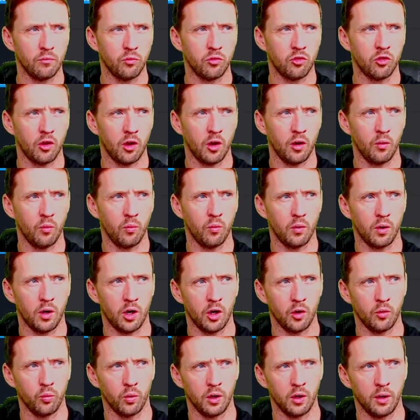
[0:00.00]
So
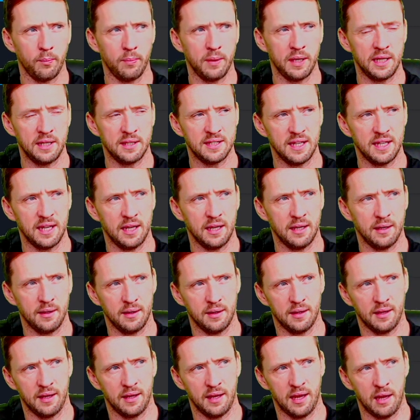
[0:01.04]
I'd want to be seeing
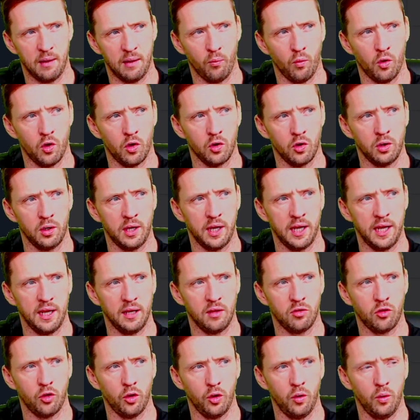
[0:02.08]
hit 1, hit
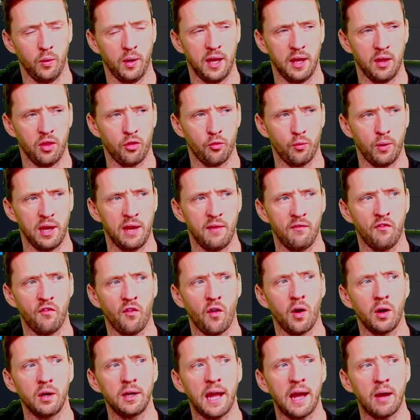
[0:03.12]
2, hit 3,
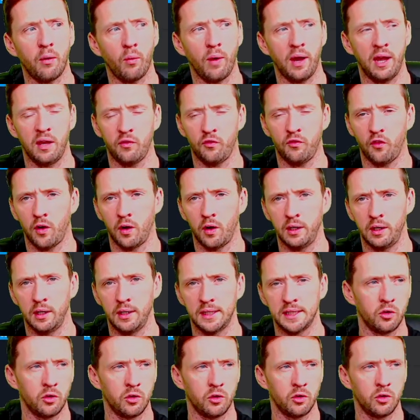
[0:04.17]
find out where it's finding
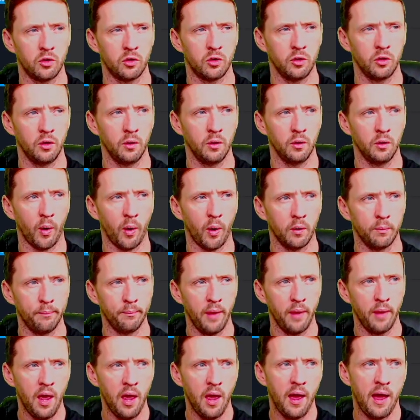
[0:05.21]
its next new bottom,
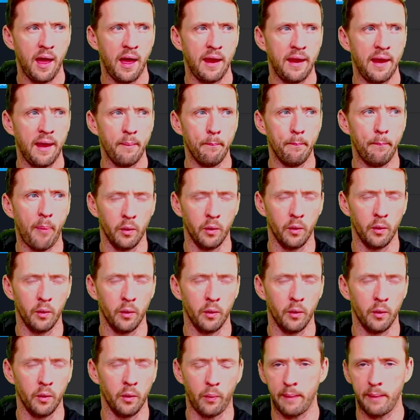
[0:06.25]
and then buy
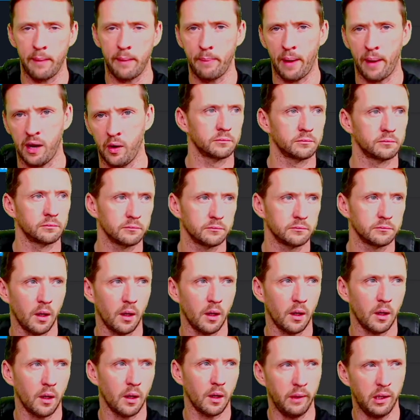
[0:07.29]
on the way back up.
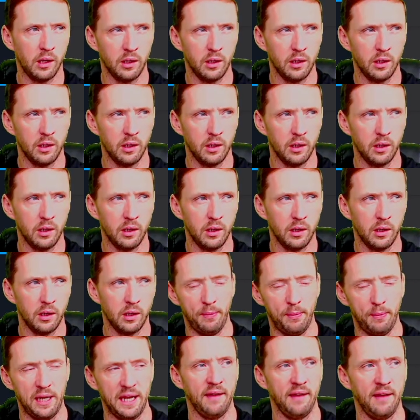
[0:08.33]
Because when people are
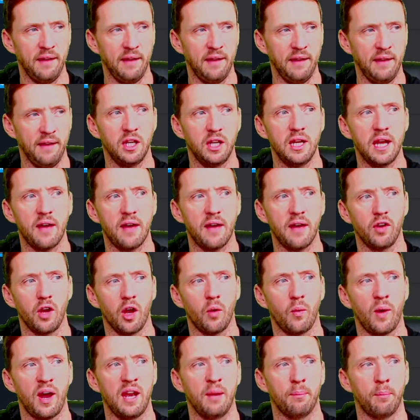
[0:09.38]
getting free, you never know
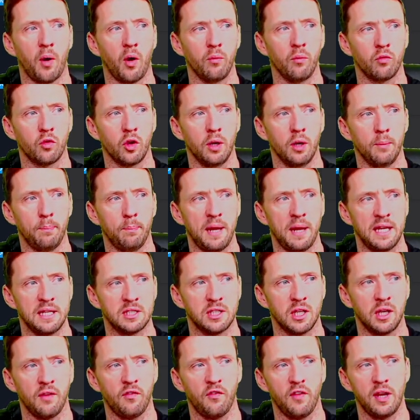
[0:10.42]
where the bottom's going to be. So
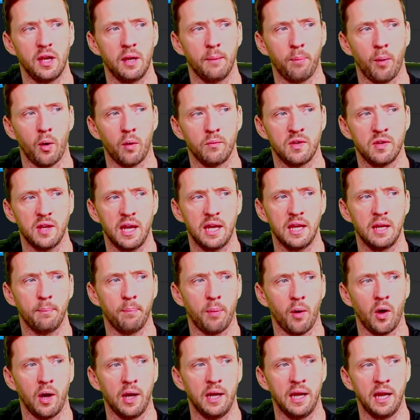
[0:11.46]
you think the bottom's here, you're
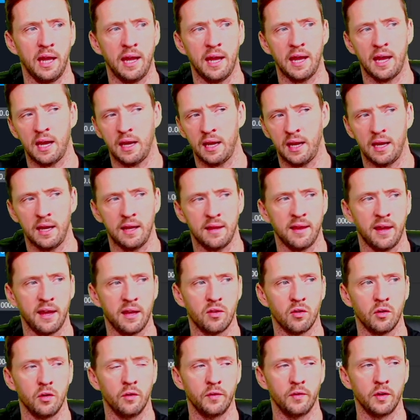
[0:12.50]
buying it, and then it takes
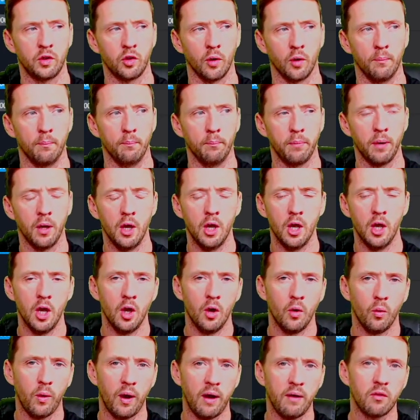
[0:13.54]
another dump.
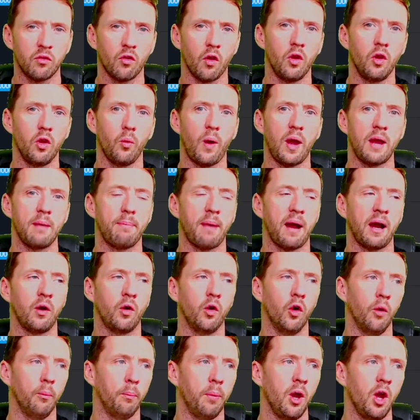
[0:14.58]
Whereas on the way back
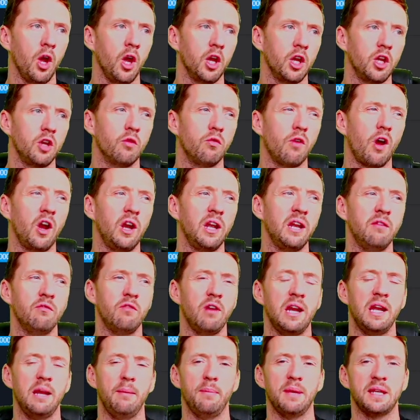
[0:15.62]
up, you're only
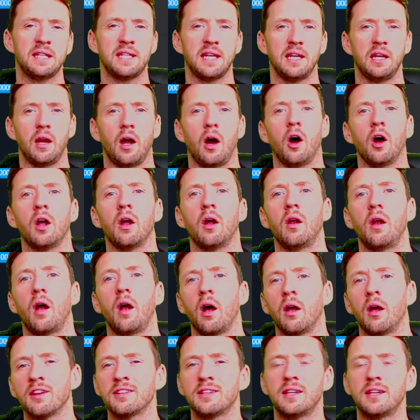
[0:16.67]
really missing, I
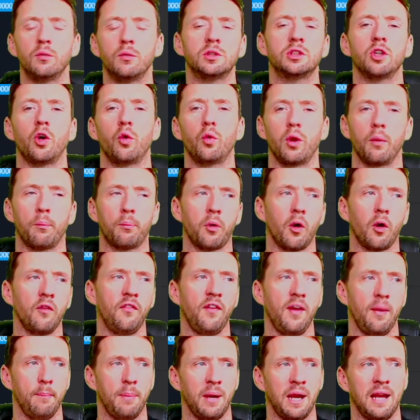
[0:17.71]
still sold at
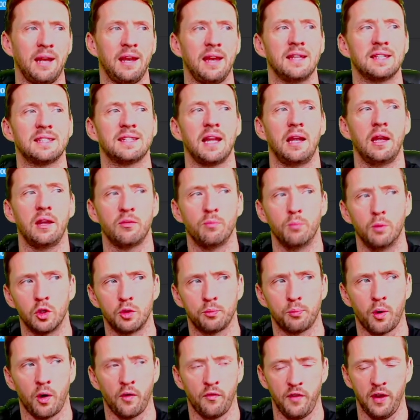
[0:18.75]
profit, but I didn't sell as much
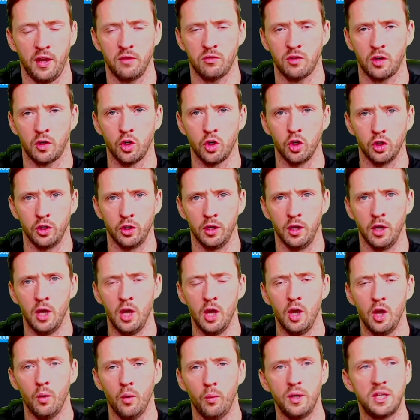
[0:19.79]
profit as I could,
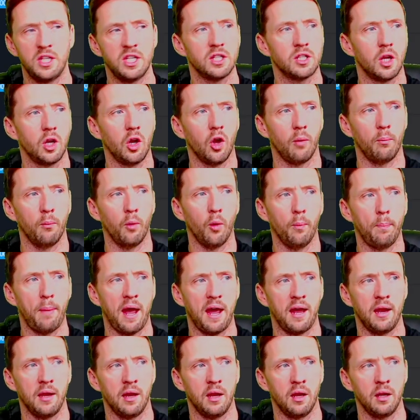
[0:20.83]
which is a lot more
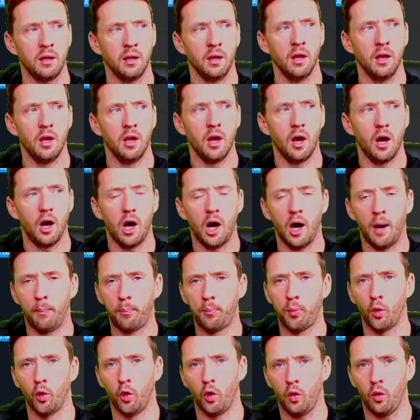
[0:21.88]
better than I
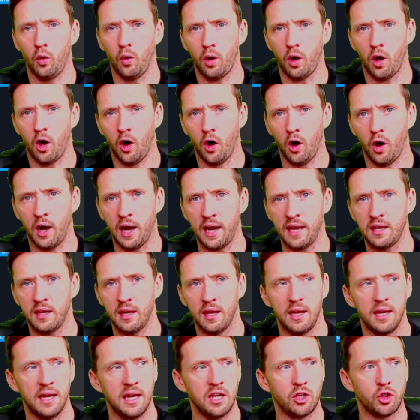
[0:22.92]
brought high,
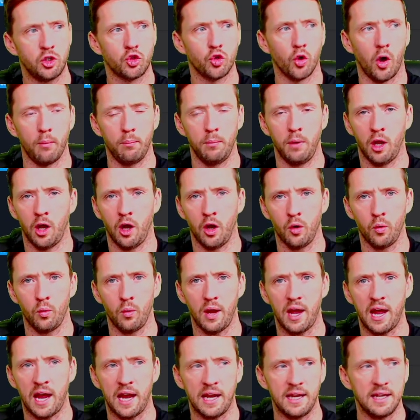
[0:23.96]
it dropped low,
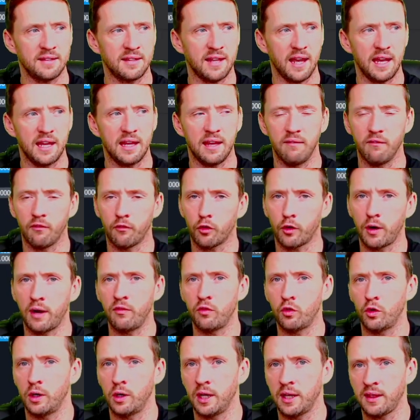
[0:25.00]
and it's taking
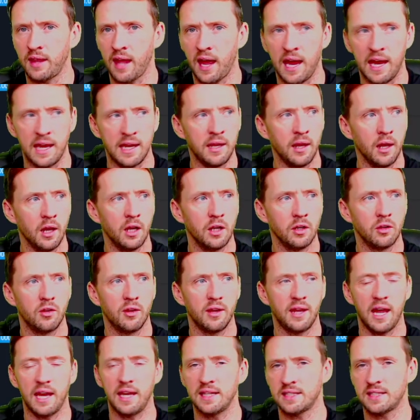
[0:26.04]
forever and a day to
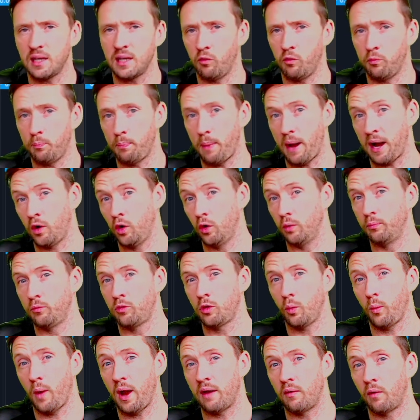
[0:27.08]
get itself back up to
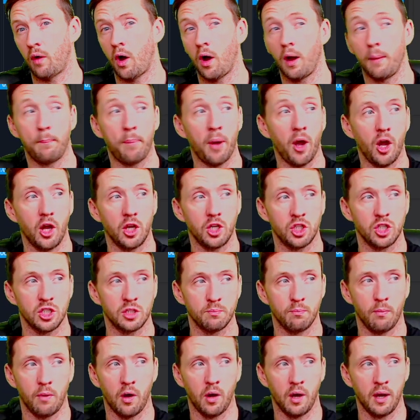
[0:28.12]
where I purchased
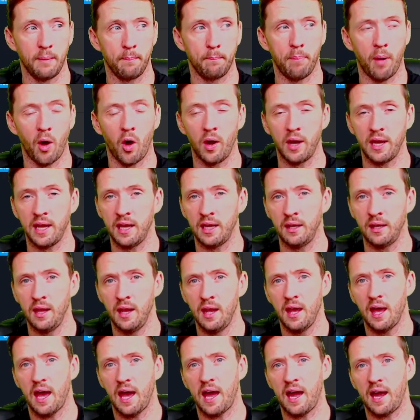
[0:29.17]
my buy-in,
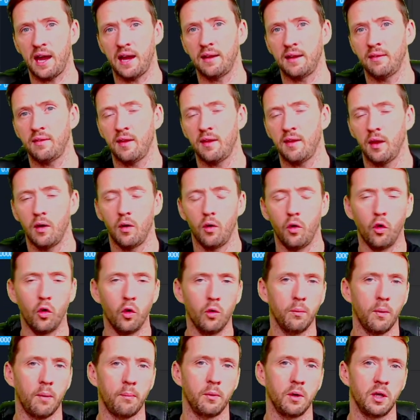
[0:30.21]
and all
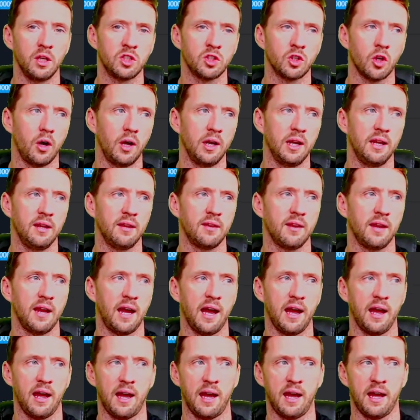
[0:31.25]
my money's tied into
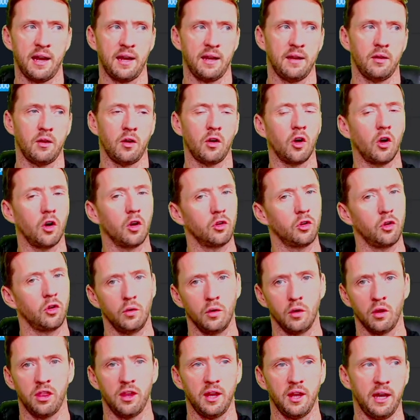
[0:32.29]
that, and I can't do
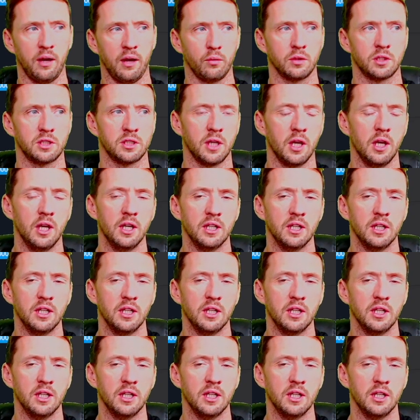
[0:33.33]
nothing else.